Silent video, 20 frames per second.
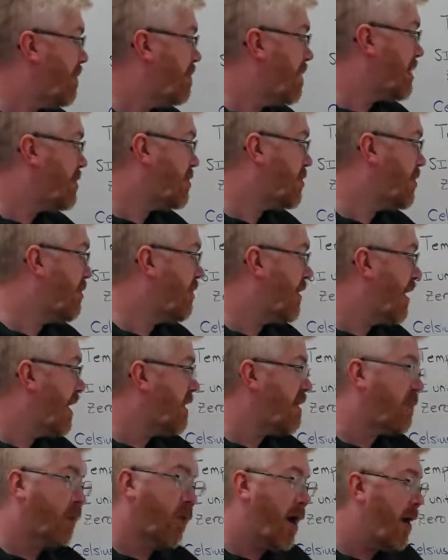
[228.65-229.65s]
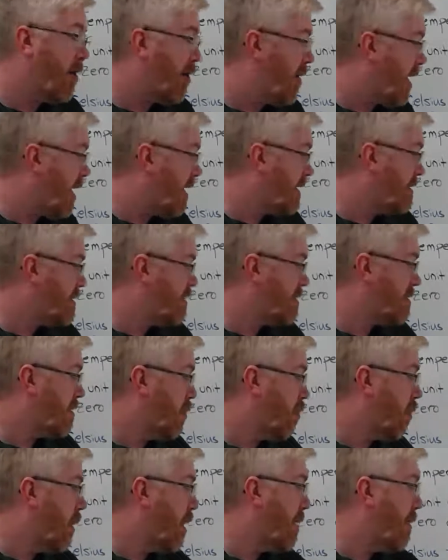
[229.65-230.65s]
mixture of water, ice,
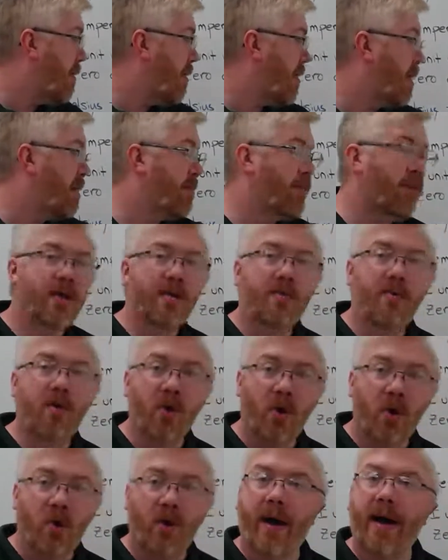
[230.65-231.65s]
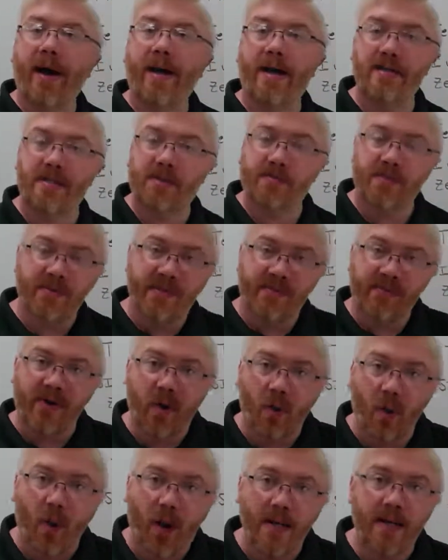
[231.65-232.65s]
water, and ammonium chloride in specific
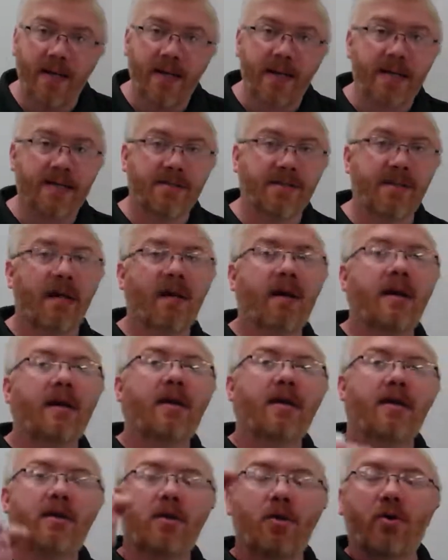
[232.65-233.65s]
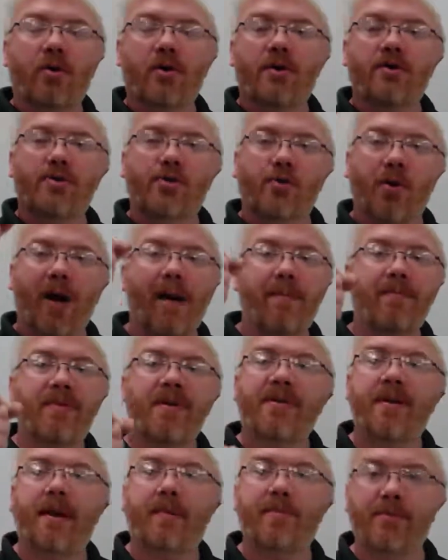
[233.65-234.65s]
quantities, you could drop the
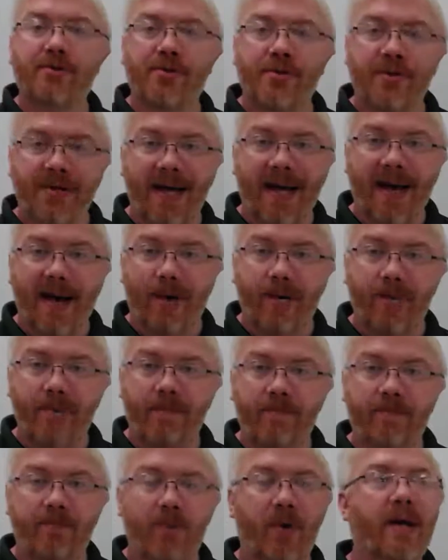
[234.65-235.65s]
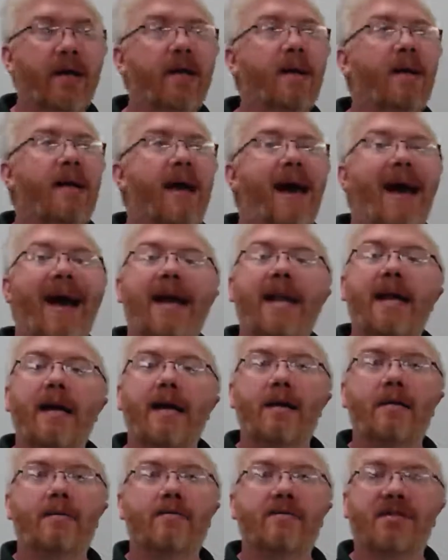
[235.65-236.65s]
temperature down, right?
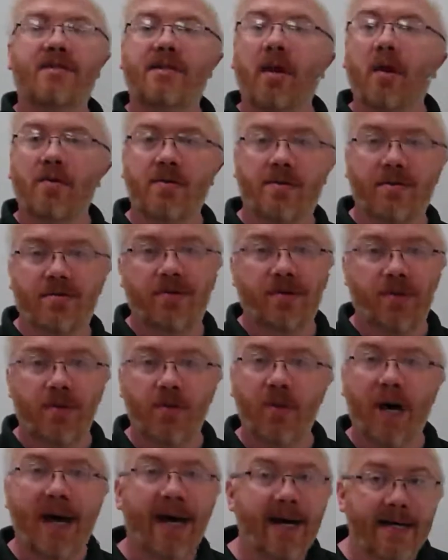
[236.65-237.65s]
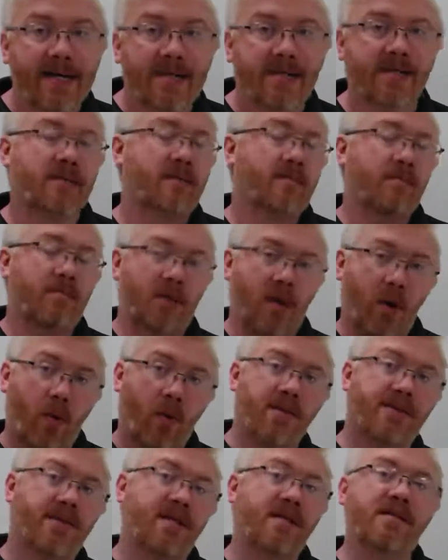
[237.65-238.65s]
Adding salt to ice
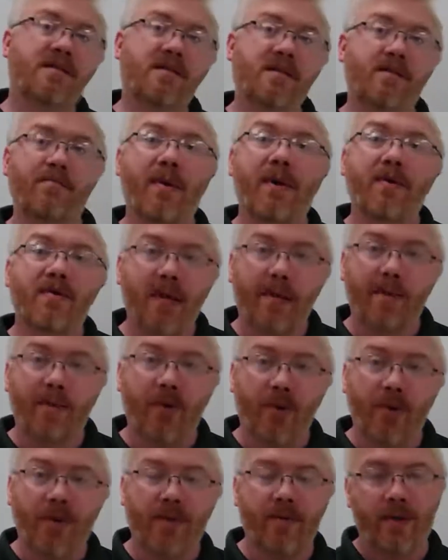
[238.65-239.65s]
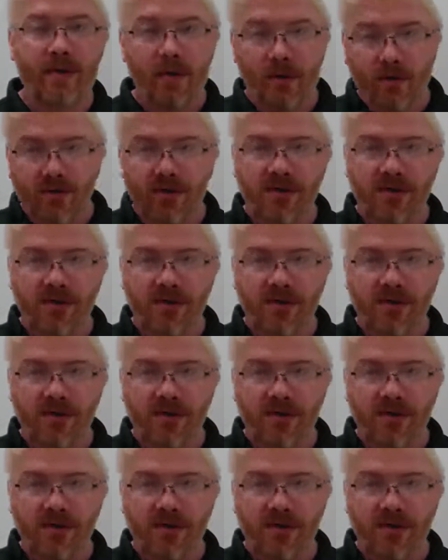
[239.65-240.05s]
lowers its melting point, or it lowers its